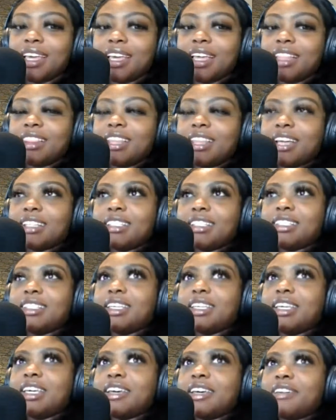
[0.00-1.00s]
let's
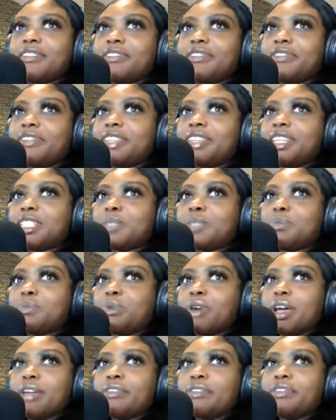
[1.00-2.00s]
see if this
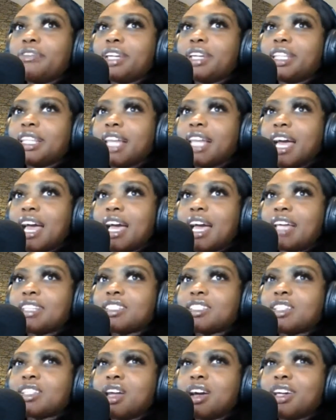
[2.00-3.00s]
boyfriend
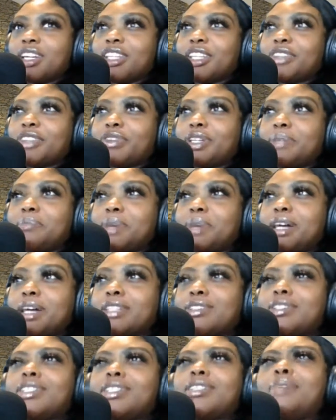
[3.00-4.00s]
lasts longer than 3
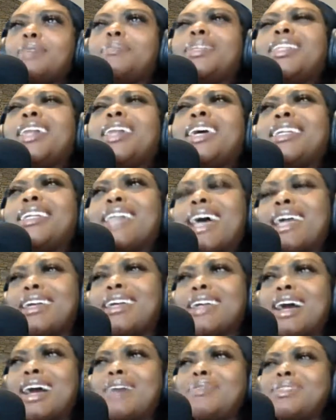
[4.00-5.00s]
months or something like that.
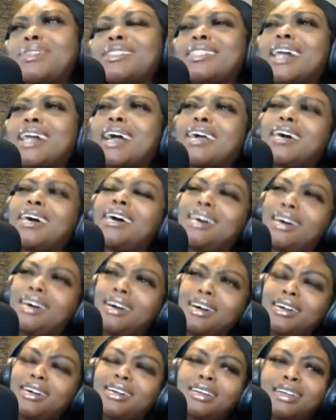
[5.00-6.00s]
And I was like, huh?
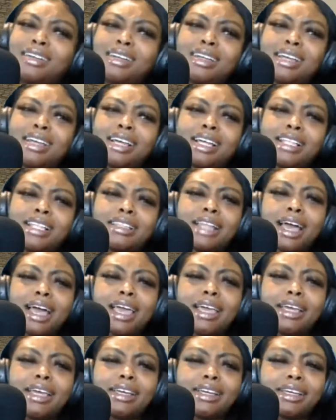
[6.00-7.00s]

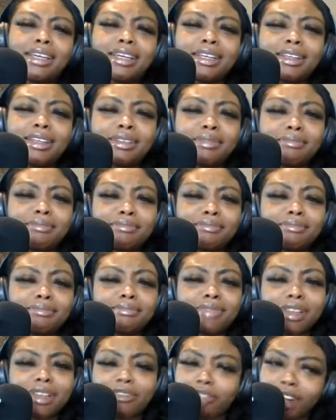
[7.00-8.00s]
Like,
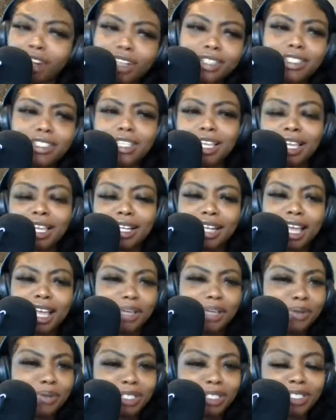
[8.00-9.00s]
first thinking that
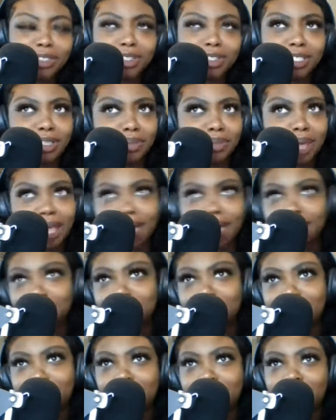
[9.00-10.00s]
he was just on some hand
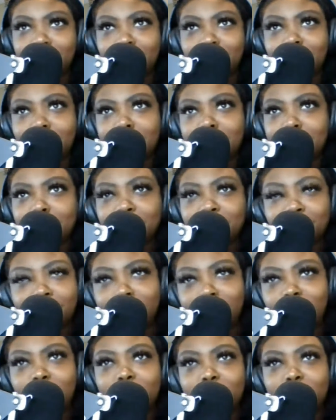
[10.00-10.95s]
stuff, like trying to be funny or